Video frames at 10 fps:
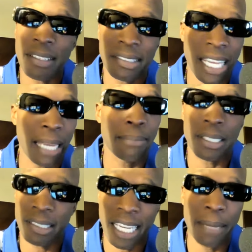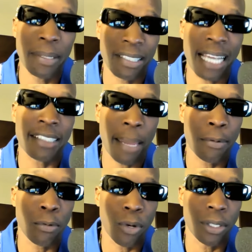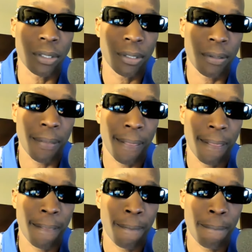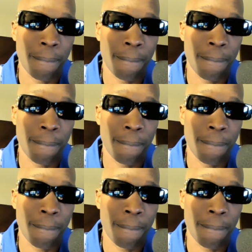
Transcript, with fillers: have the same the same exact type of run. I would really